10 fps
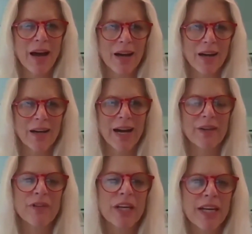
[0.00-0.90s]

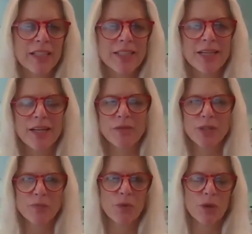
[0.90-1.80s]
advocated to help
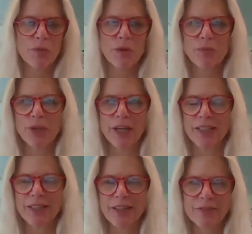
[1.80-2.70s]
support people
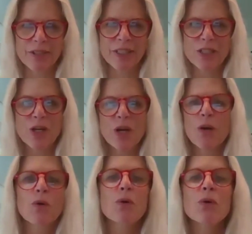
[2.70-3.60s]
getting coverage,
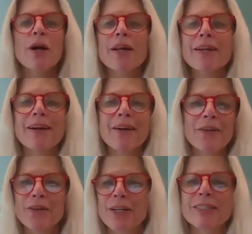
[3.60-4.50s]
or any
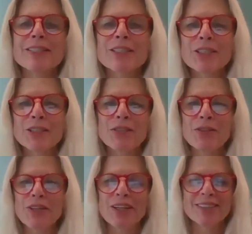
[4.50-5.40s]
other additional
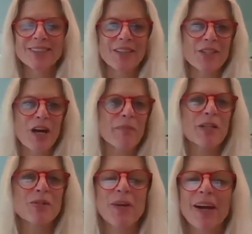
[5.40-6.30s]
thoughts on
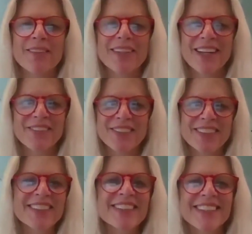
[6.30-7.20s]
topics we haven't
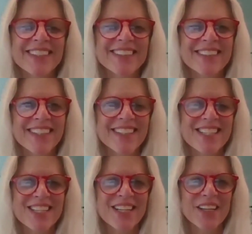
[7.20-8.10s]
covered that you'd like to
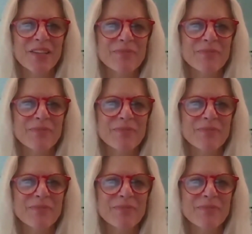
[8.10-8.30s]
share.